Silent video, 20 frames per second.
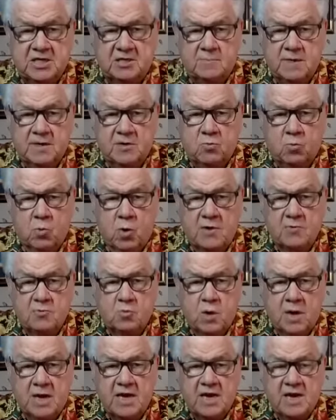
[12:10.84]
me one
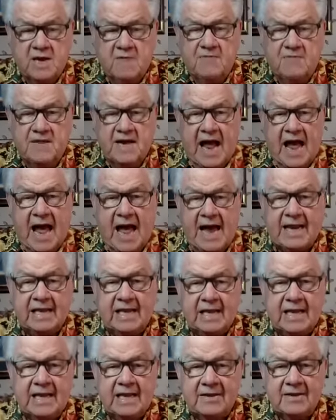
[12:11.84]
way, then I
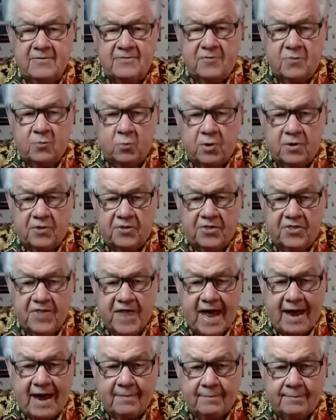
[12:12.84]
live with
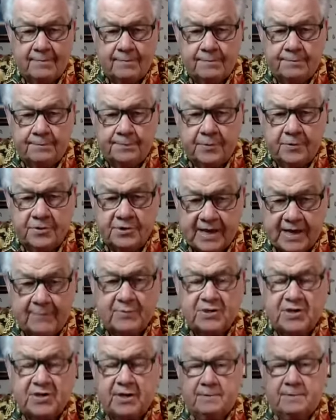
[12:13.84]
that
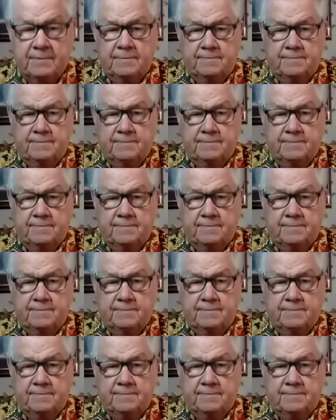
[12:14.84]
perception.